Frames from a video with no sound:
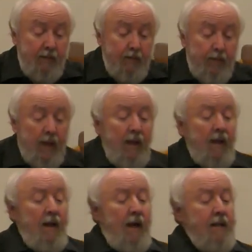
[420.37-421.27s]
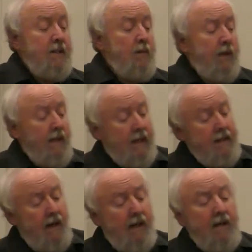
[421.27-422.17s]
And one that
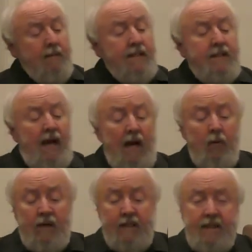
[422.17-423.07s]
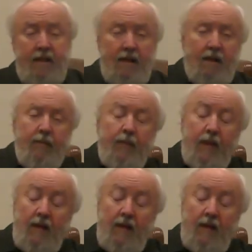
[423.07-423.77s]
connected the Messiah with a star.